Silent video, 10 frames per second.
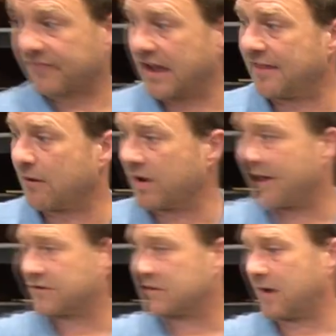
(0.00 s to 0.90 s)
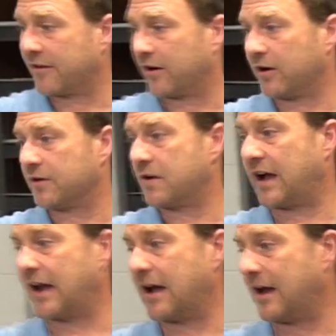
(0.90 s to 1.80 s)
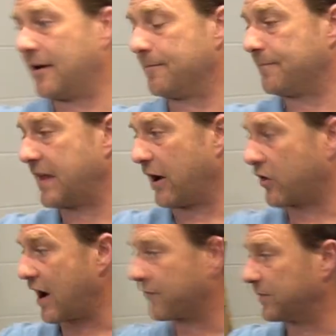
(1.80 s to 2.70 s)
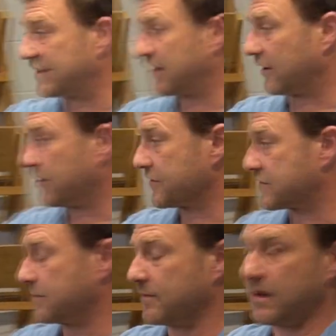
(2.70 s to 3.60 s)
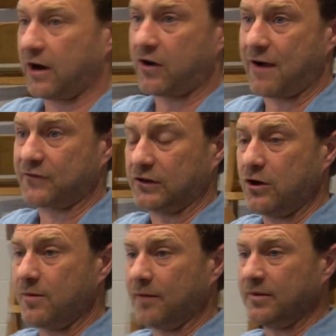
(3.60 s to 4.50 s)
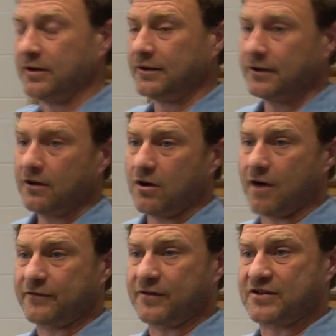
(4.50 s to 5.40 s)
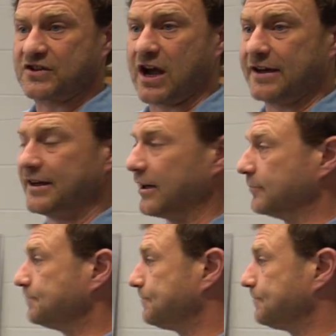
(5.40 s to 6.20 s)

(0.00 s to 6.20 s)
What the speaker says: and then we have some other aircraft materials, some aircraft aluminum off to the side here.